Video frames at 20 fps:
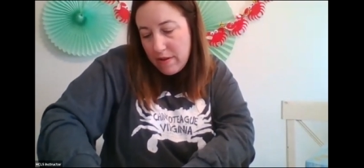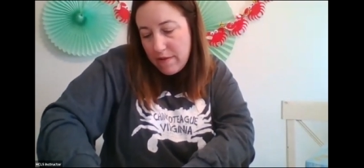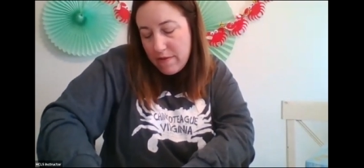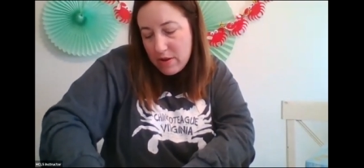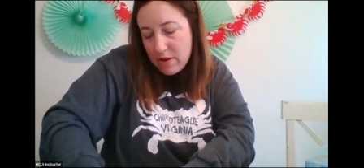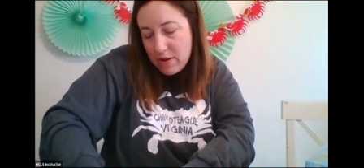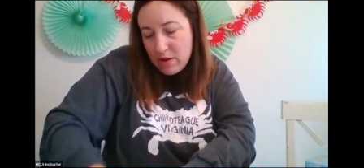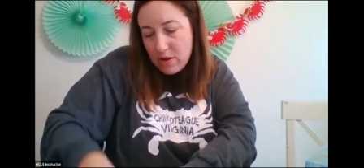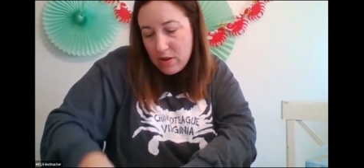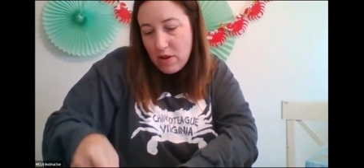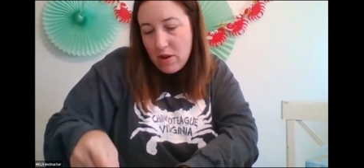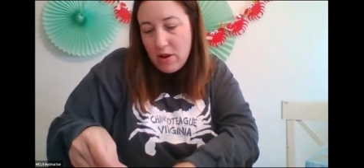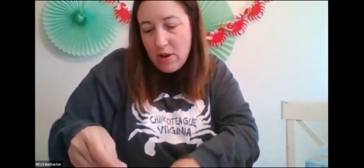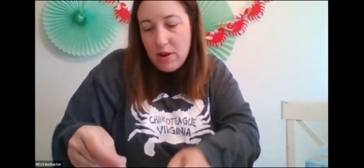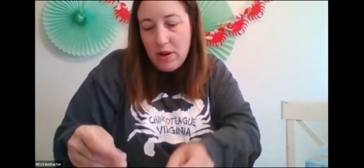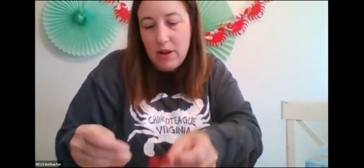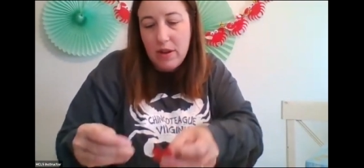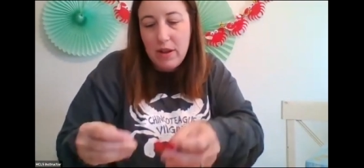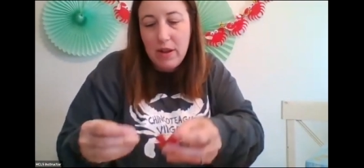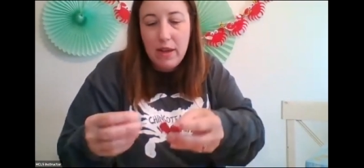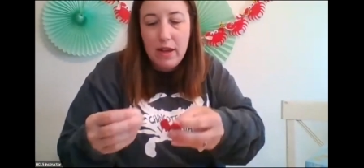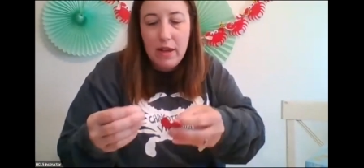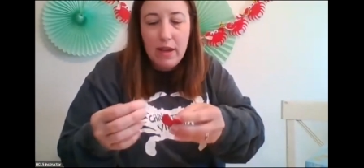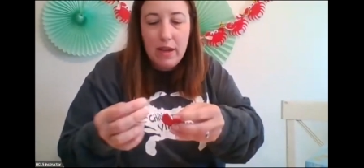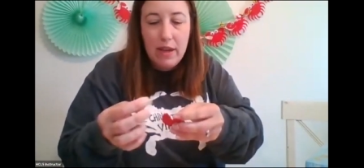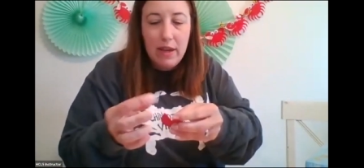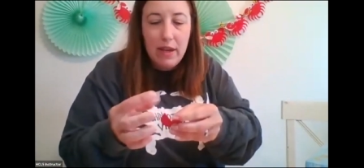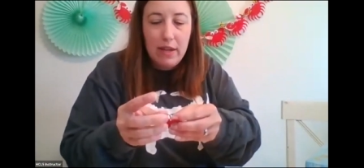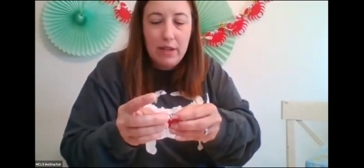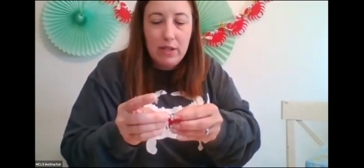the claw,
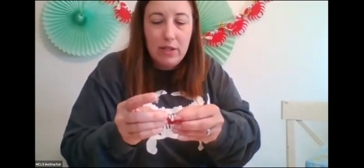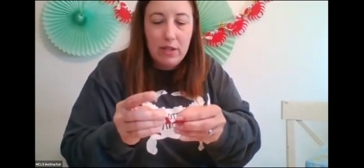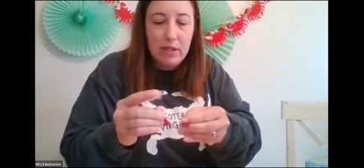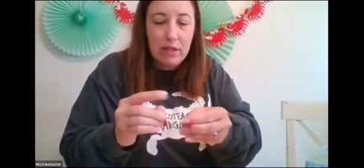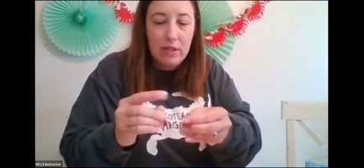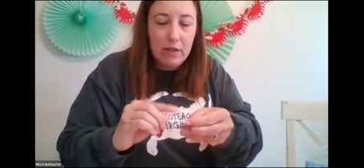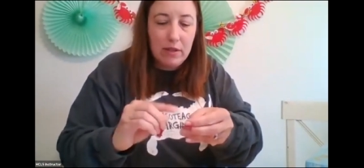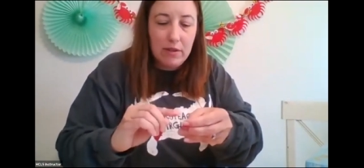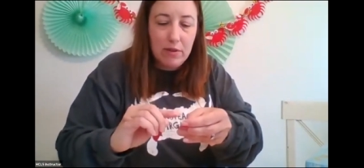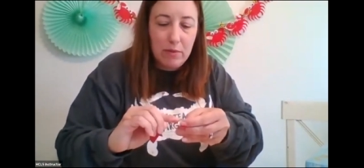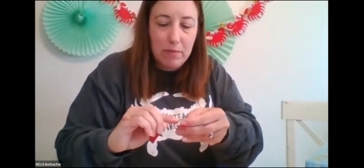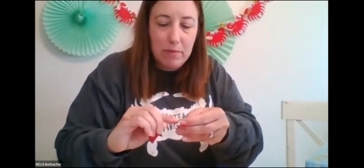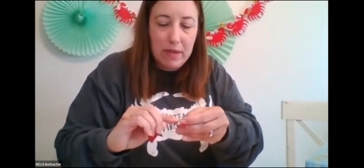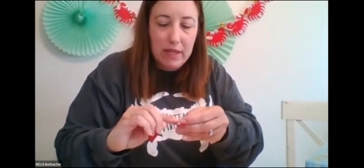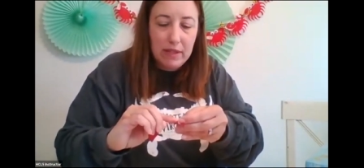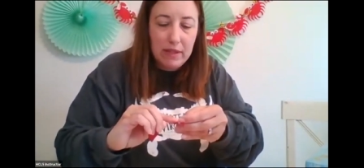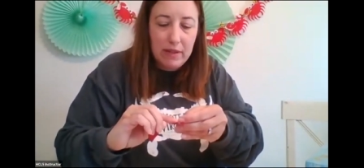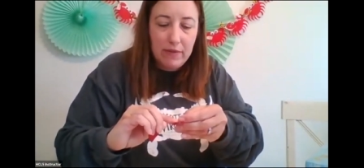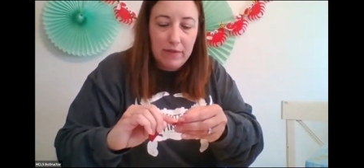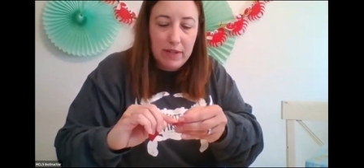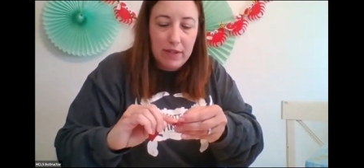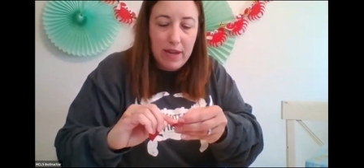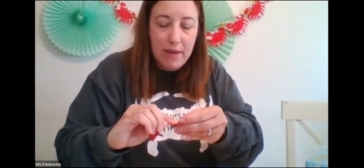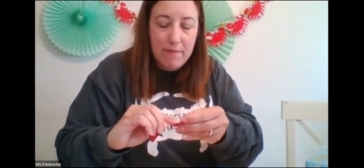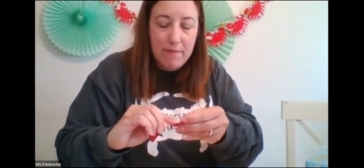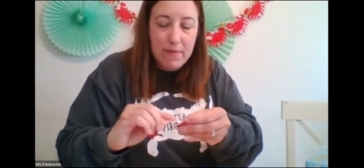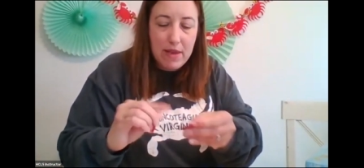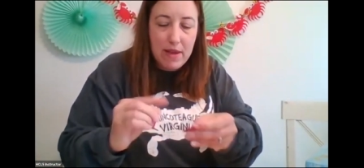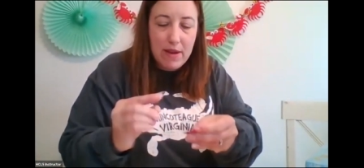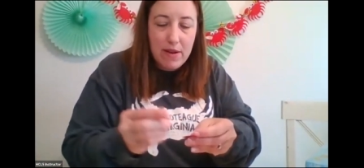and just a little piece of
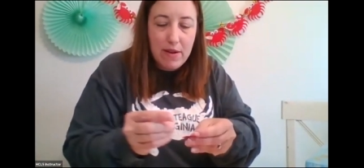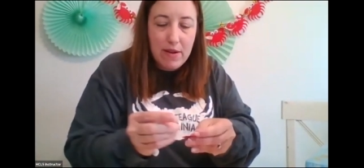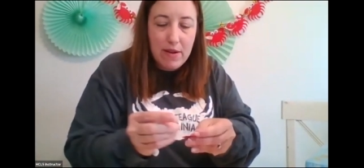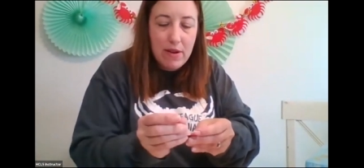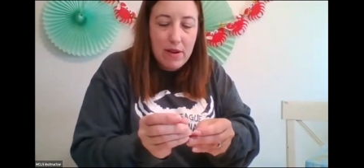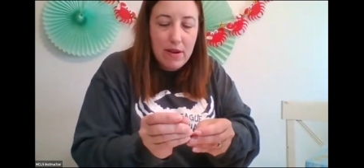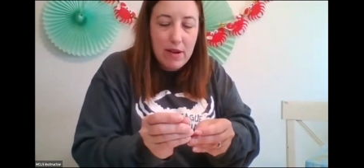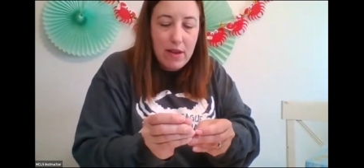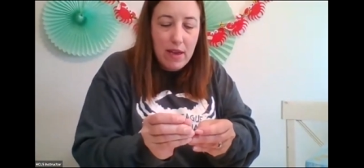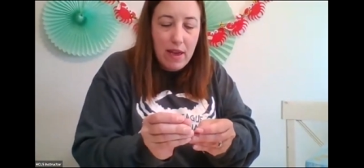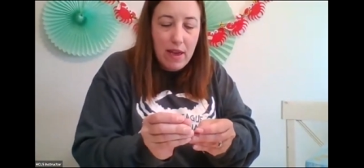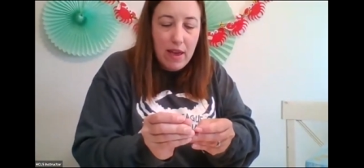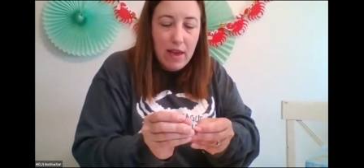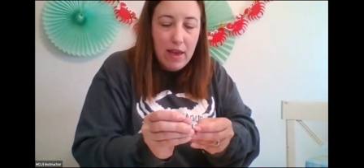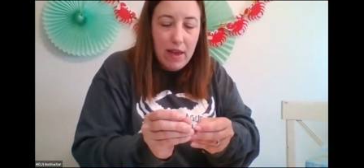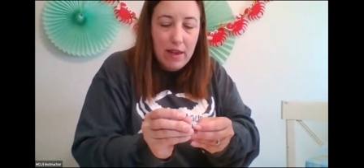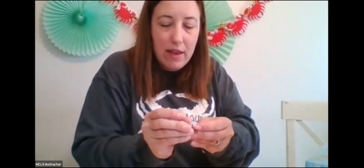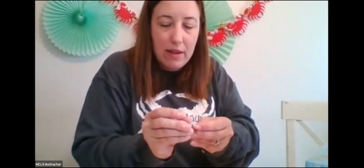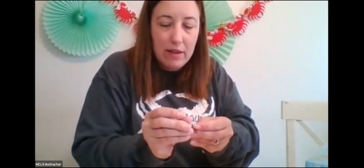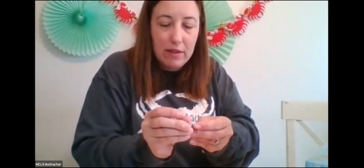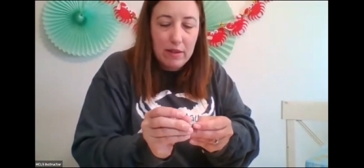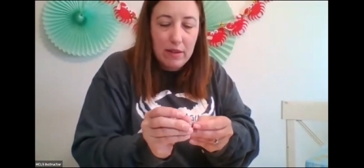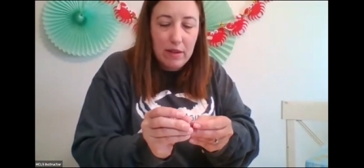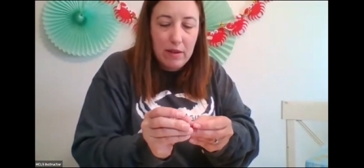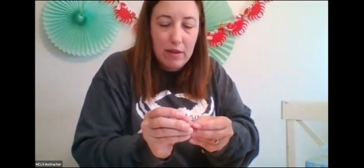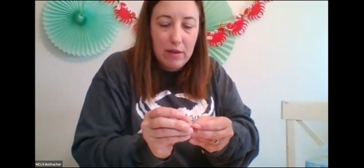tape there and